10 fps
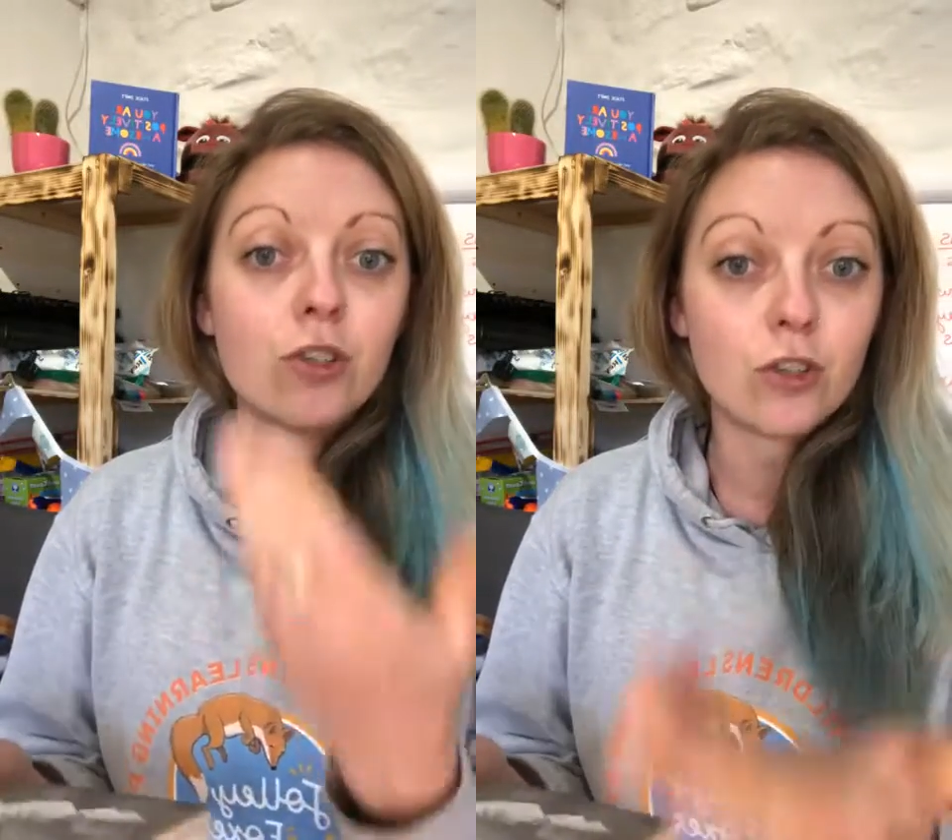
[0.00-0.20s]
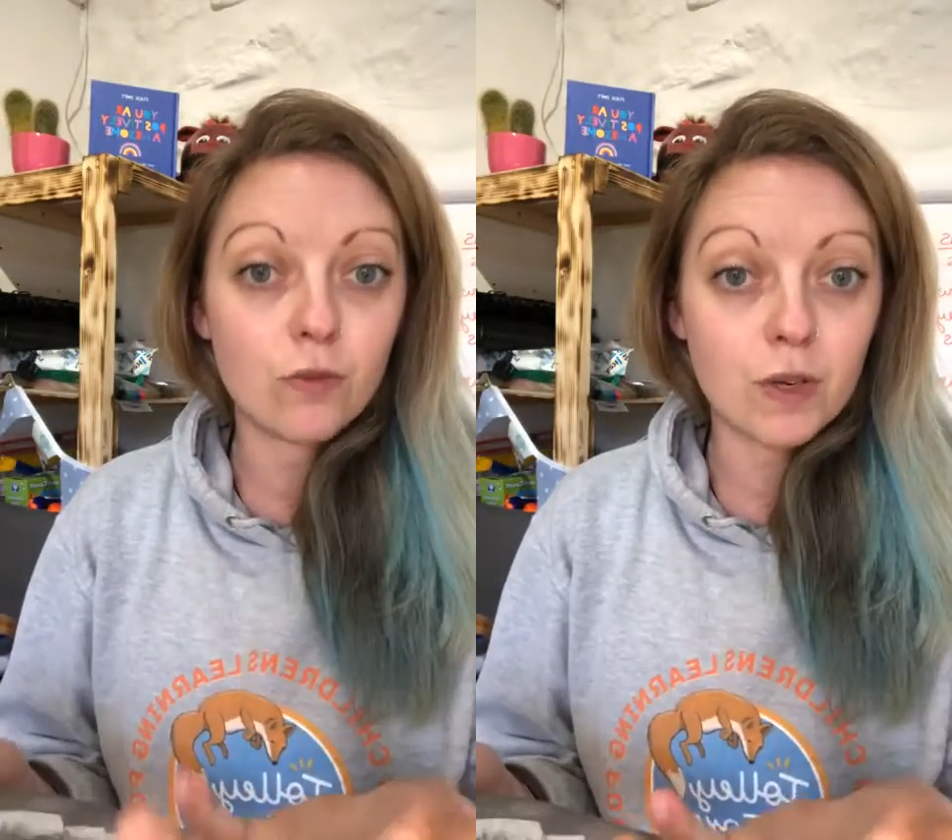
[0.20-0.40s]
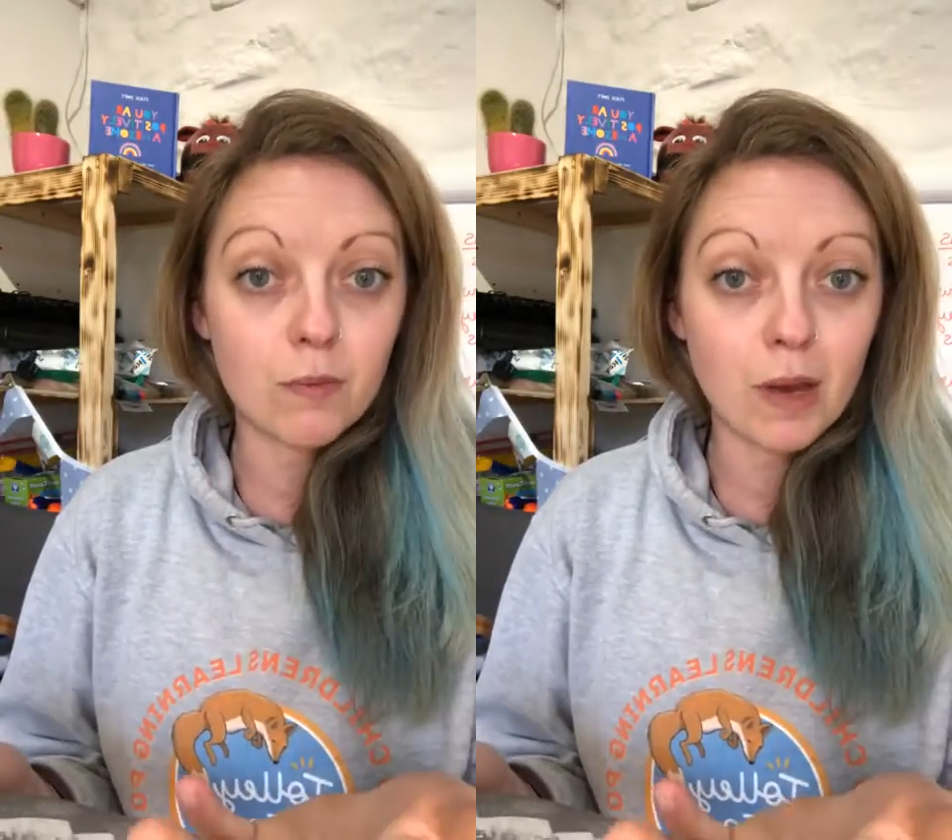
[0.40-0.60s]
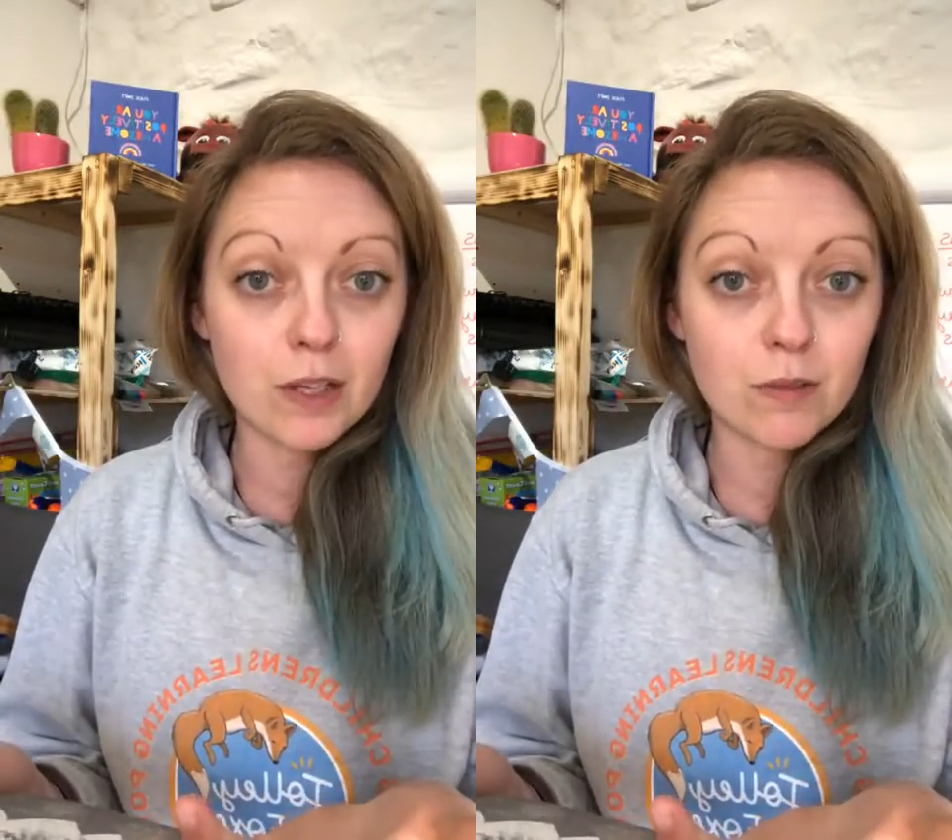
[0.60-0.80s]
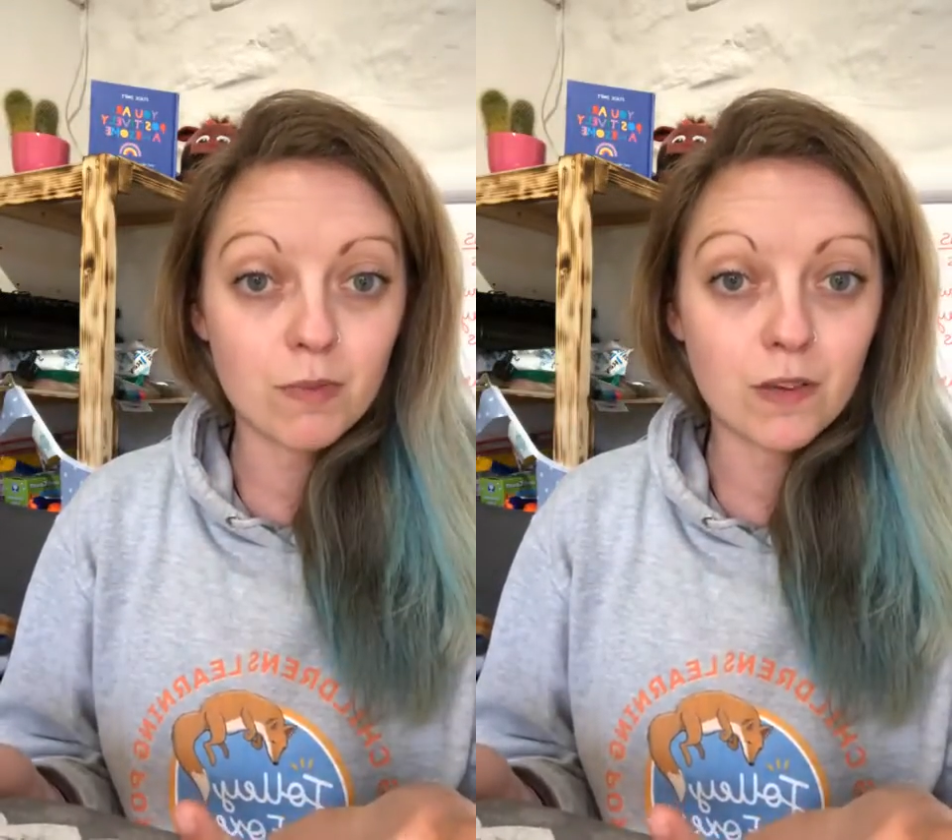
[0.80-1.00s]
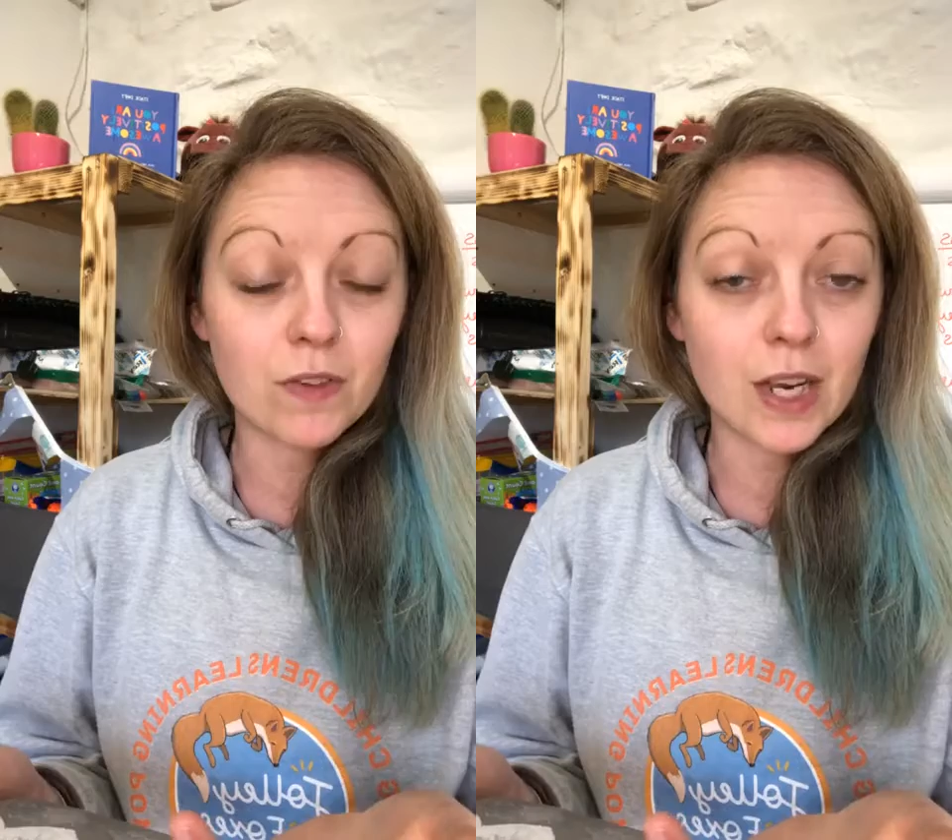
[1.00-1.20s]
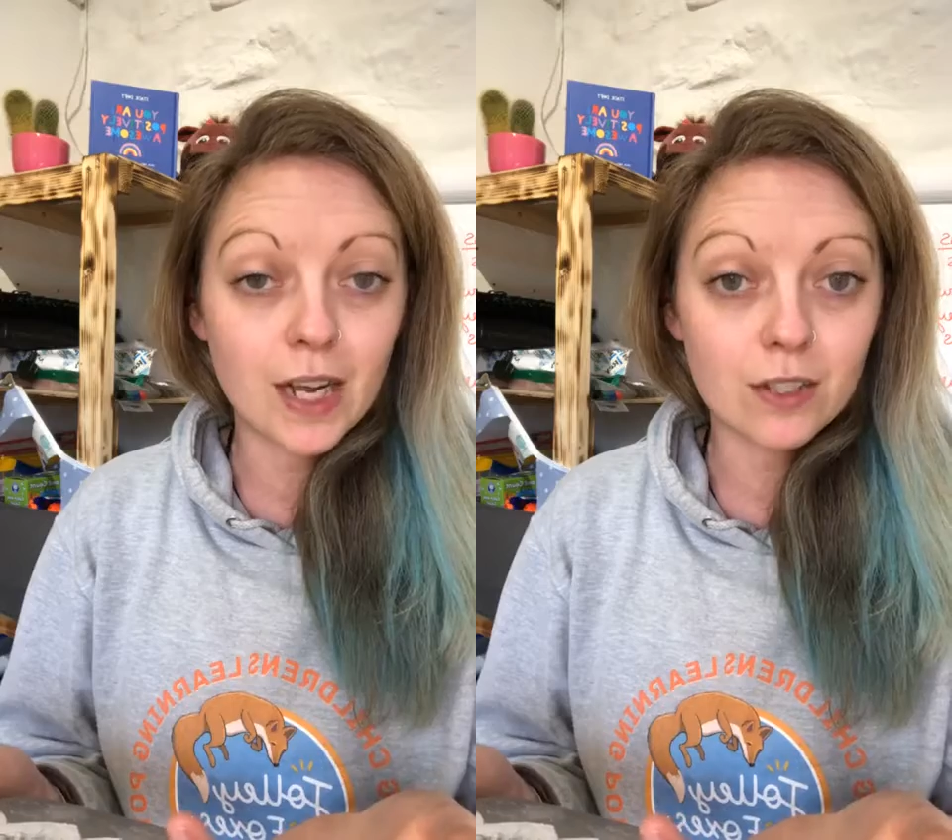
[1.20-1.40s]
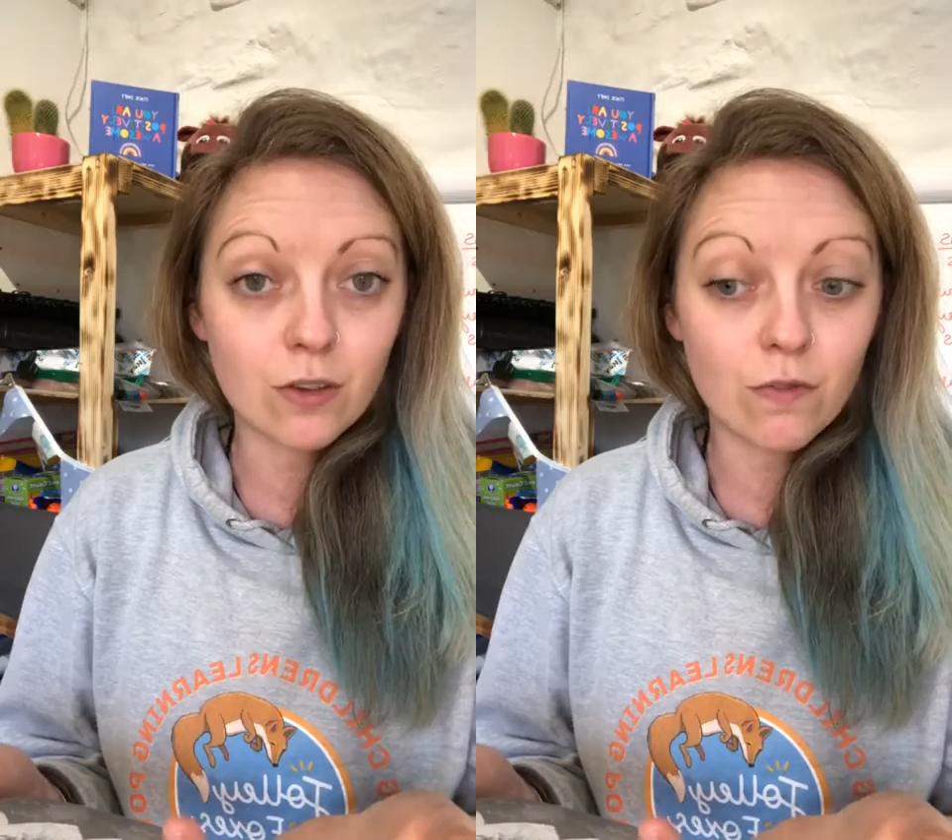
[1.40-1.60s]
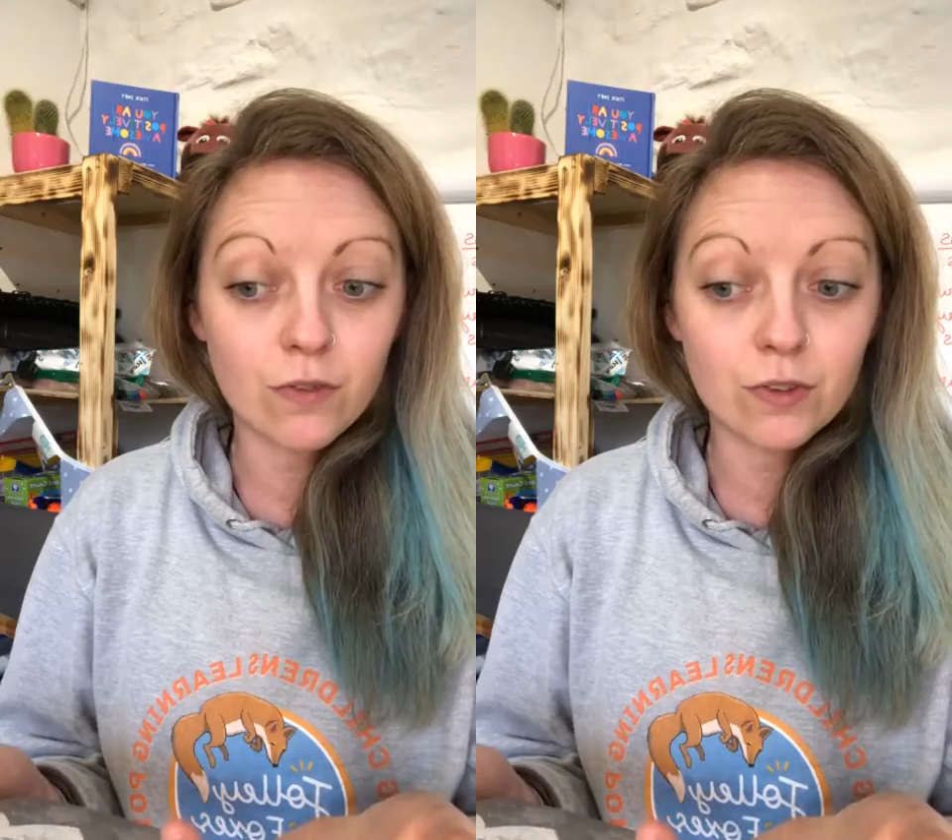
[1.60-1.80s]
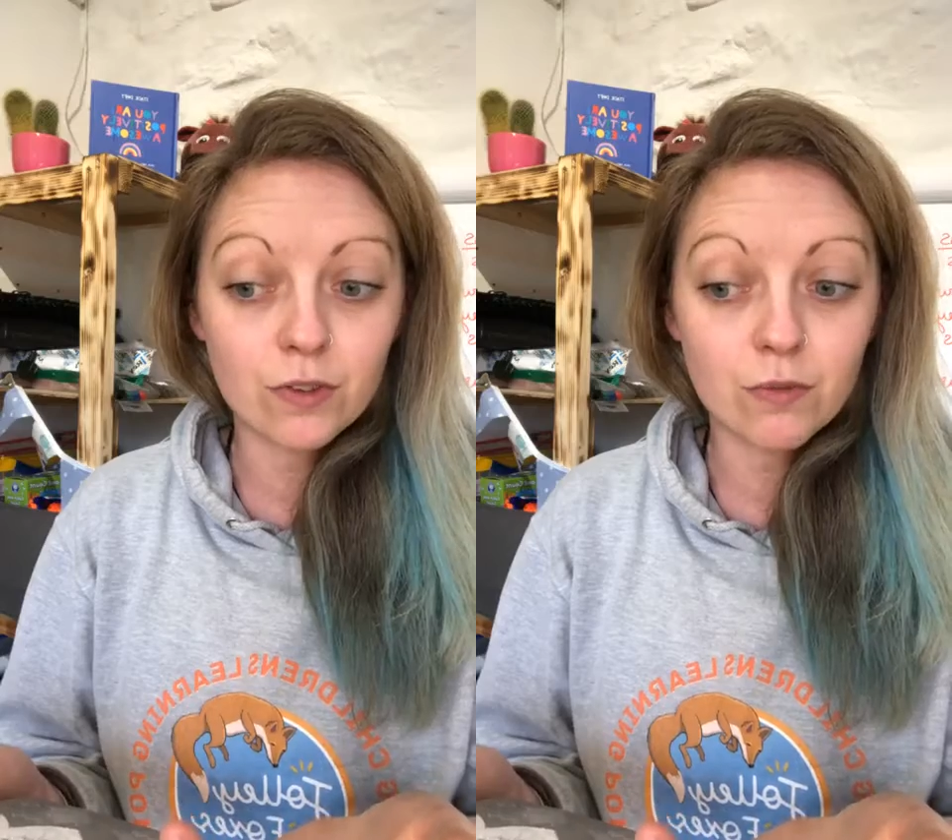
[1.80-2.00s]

you read it back to me for the less confident